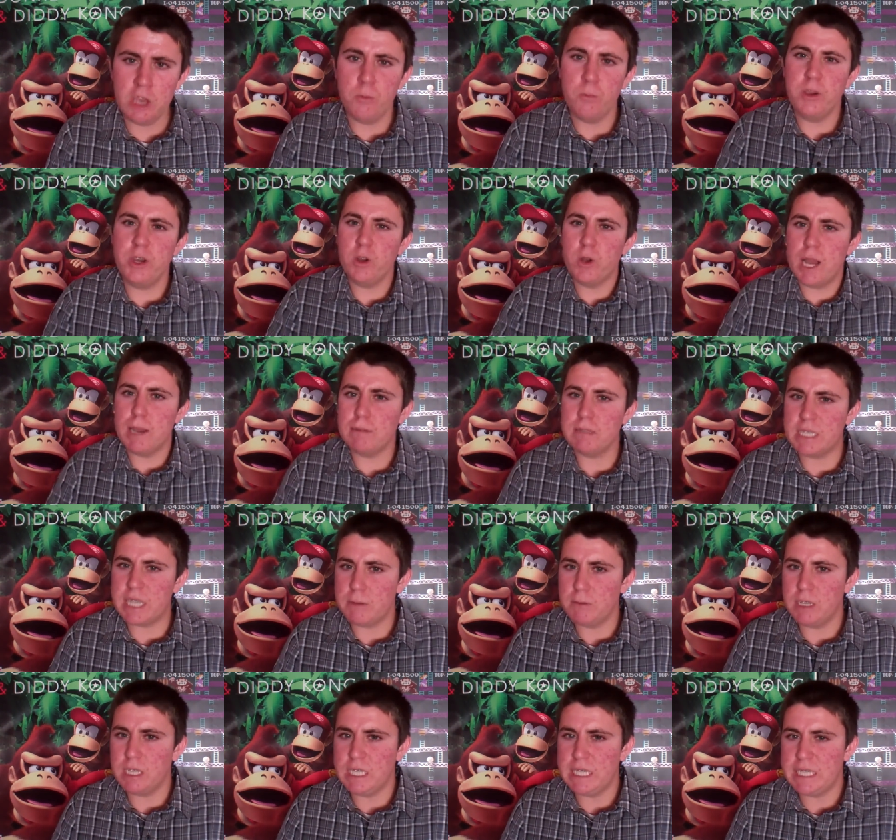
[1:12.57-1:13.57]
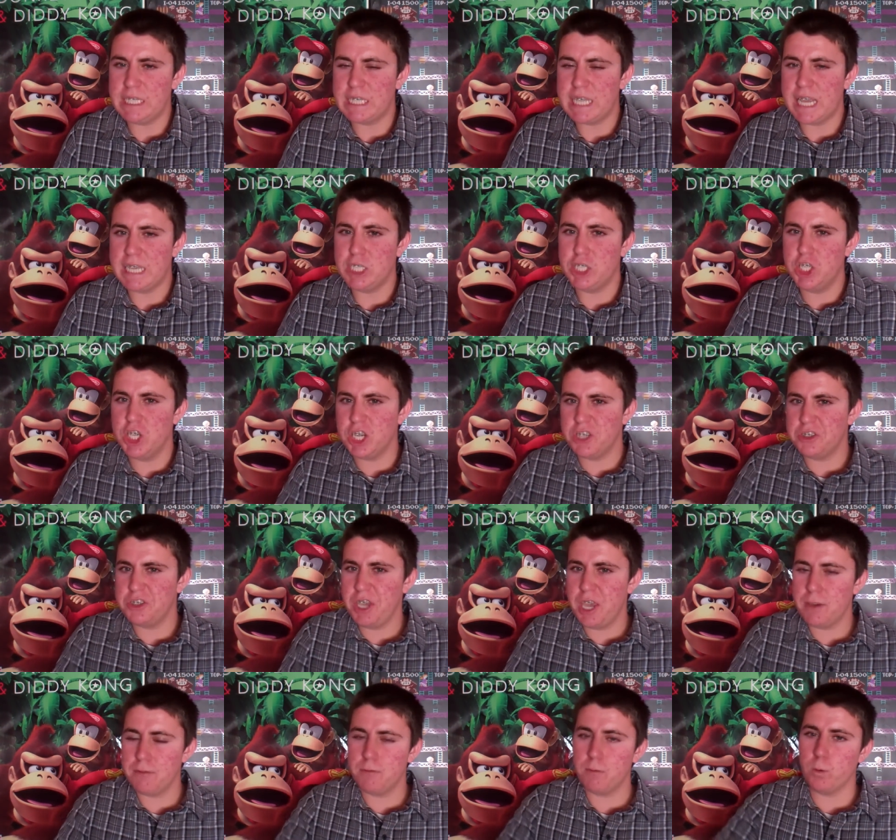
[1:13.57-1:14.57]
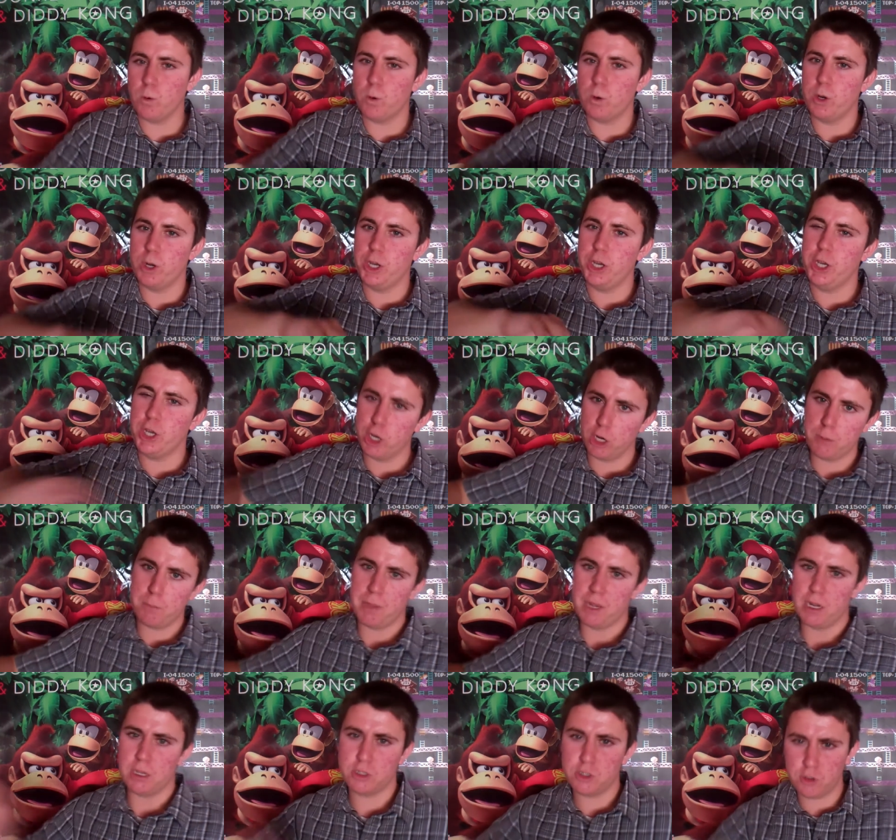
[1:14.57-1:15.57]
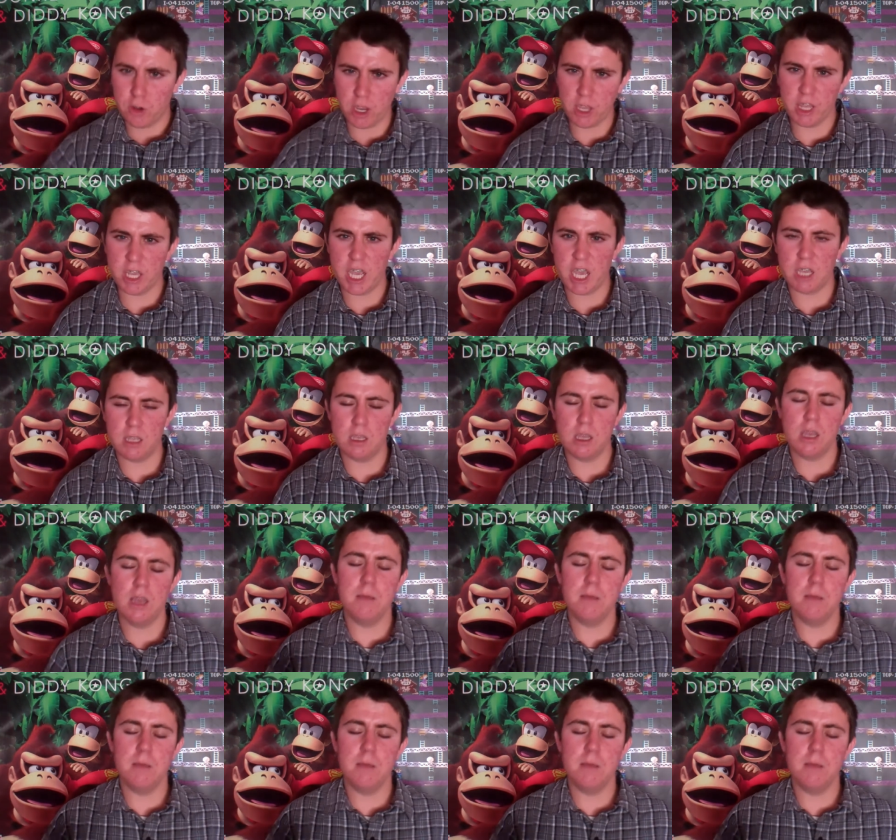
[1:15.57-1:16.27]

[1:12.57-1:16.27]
We don't have a set release date just yet for Europe and Australia,